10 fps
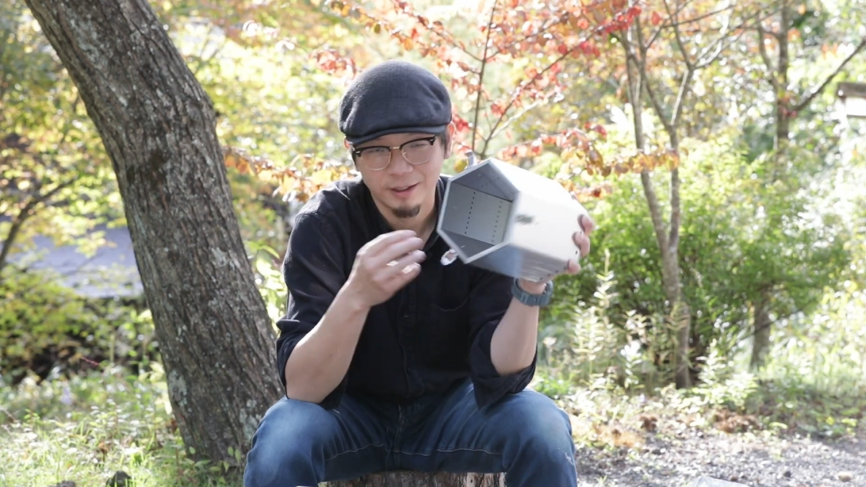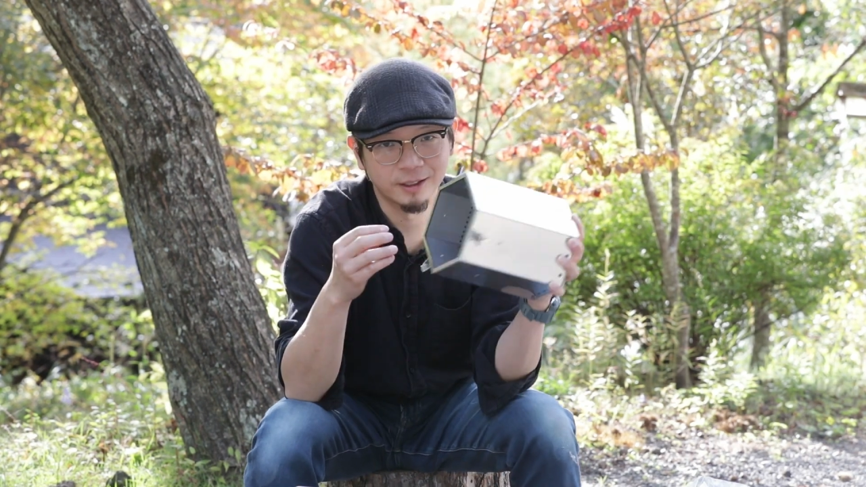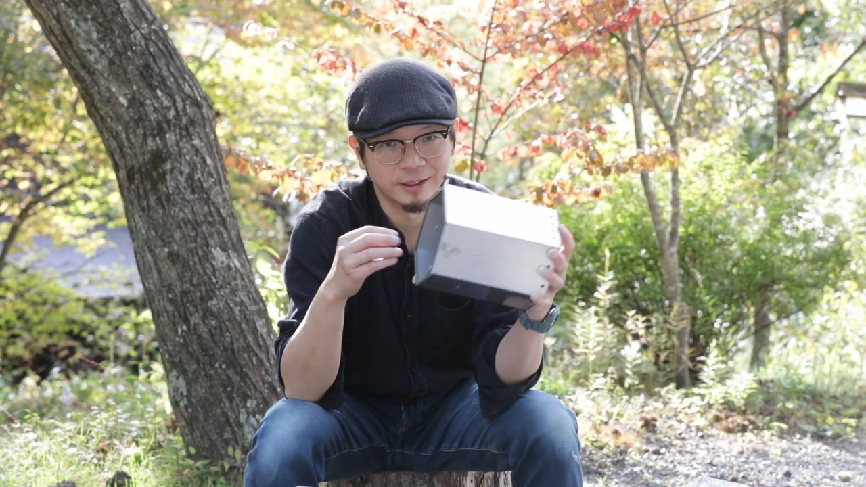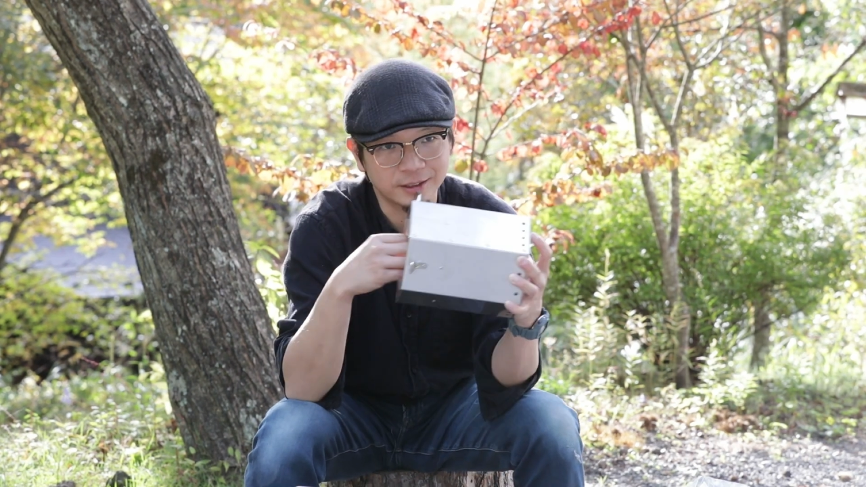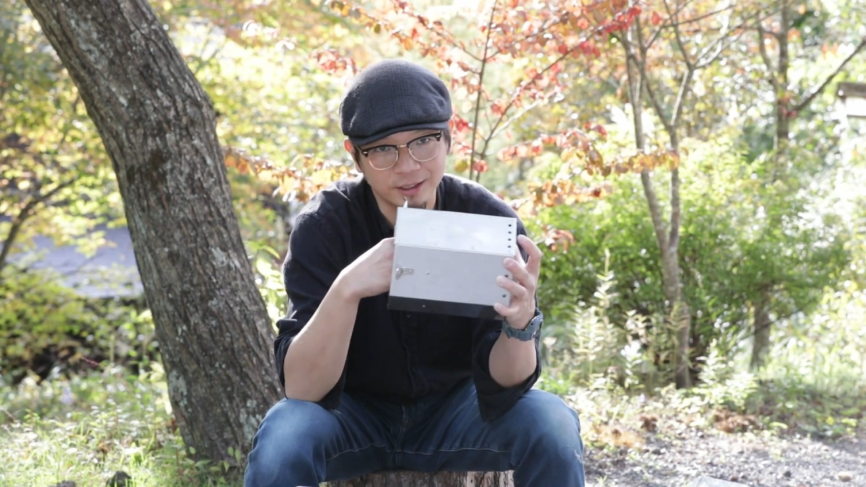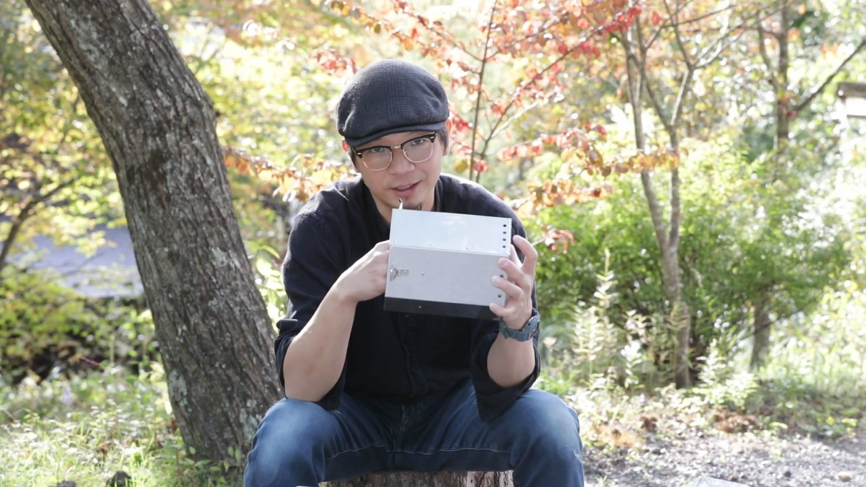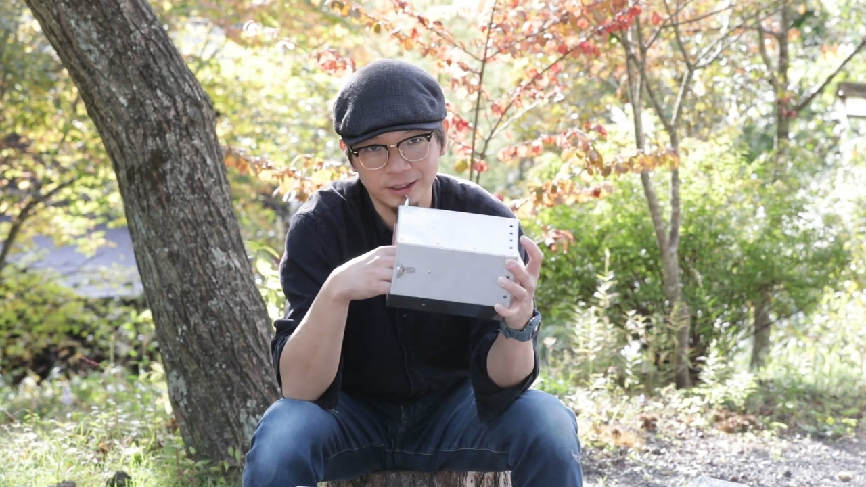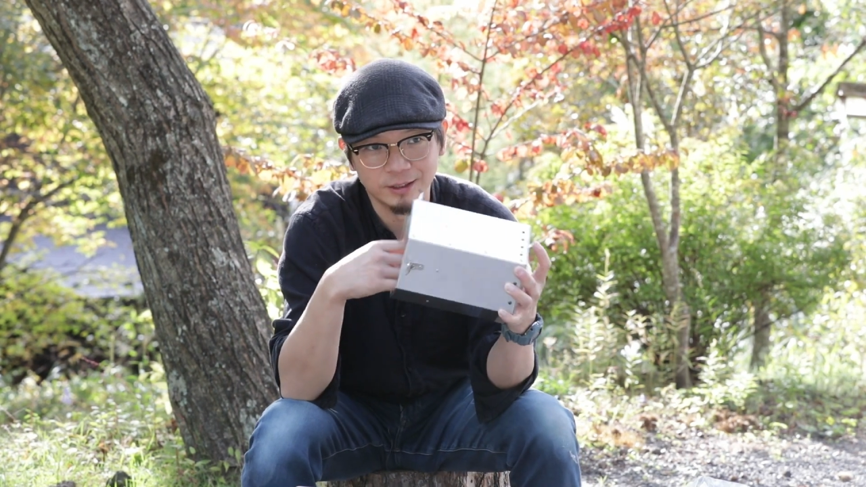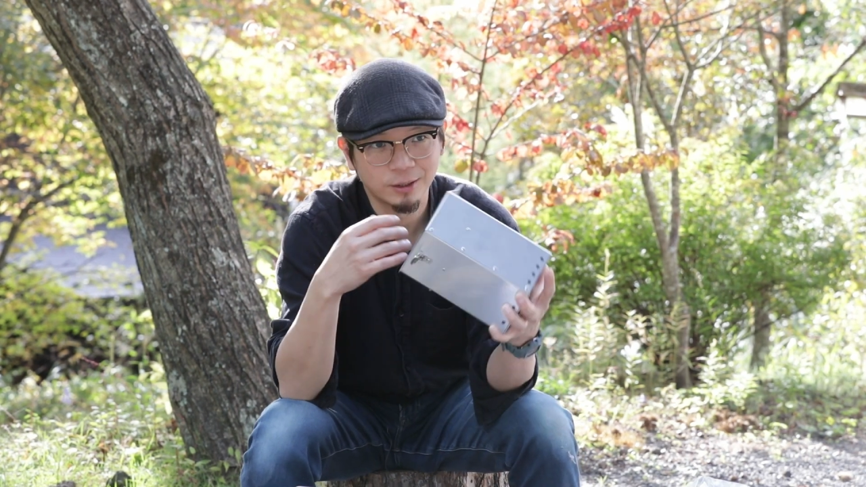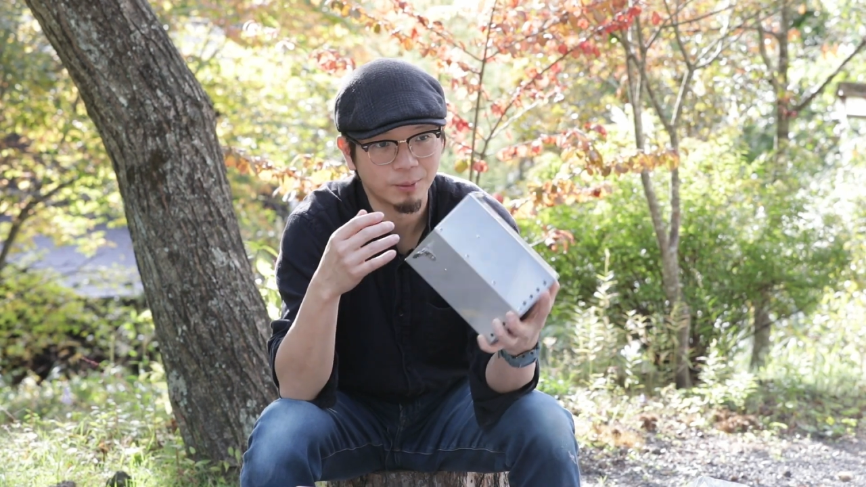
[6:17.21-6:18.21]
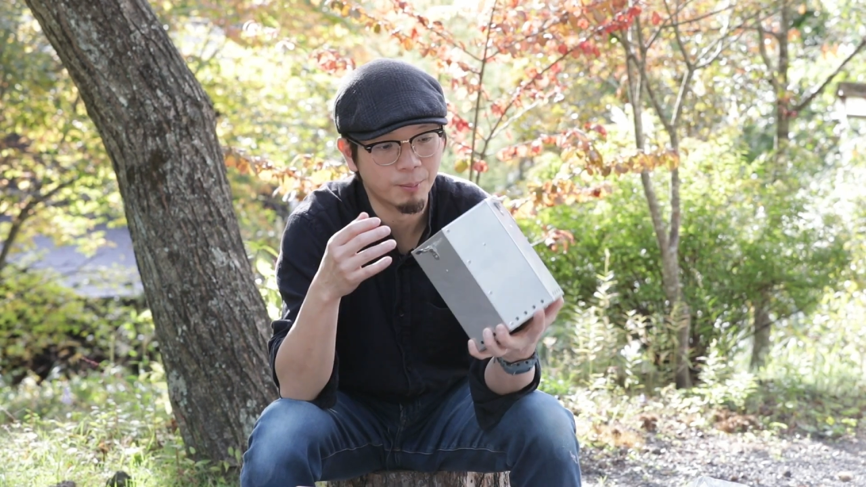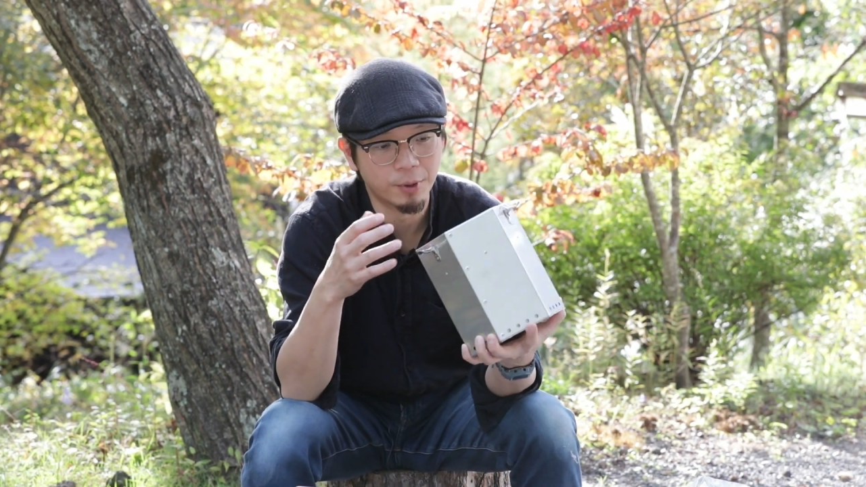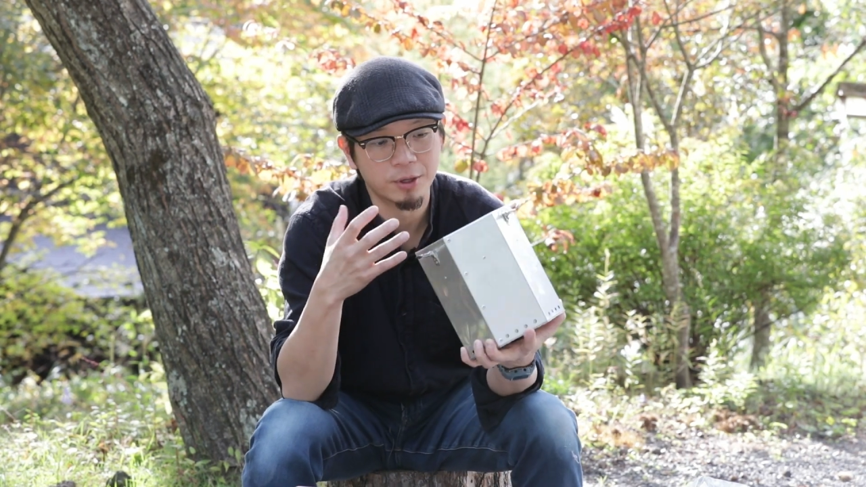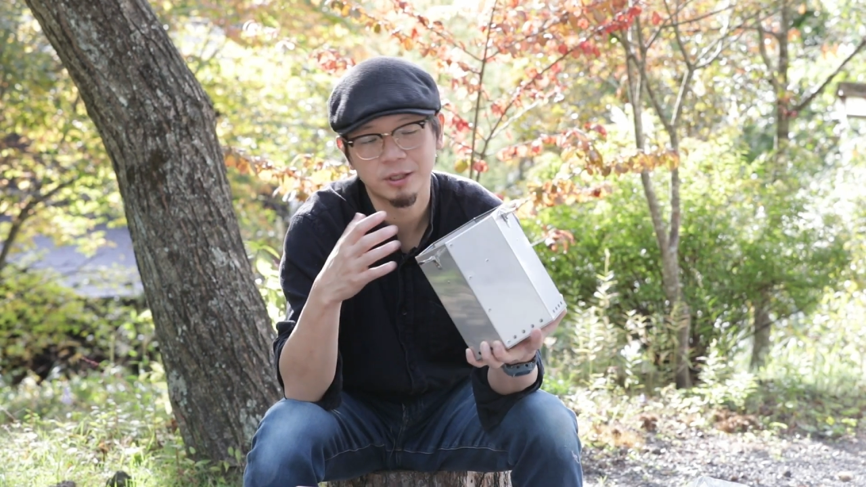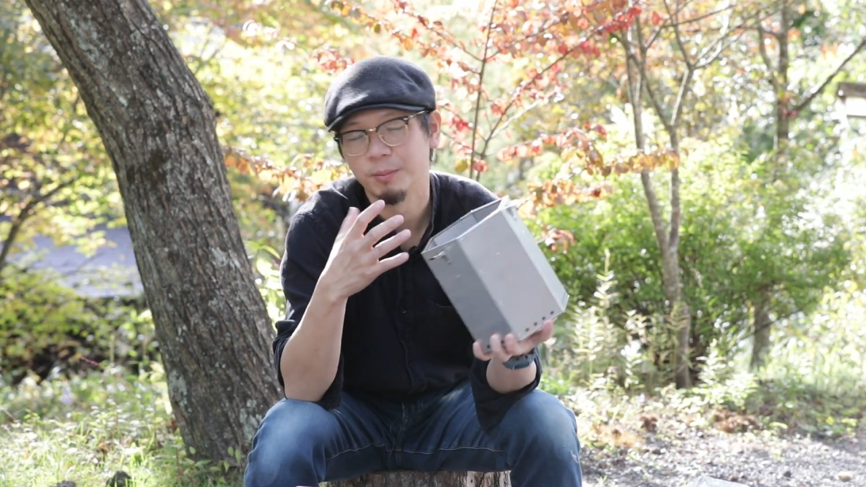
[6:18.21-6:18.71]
the burnt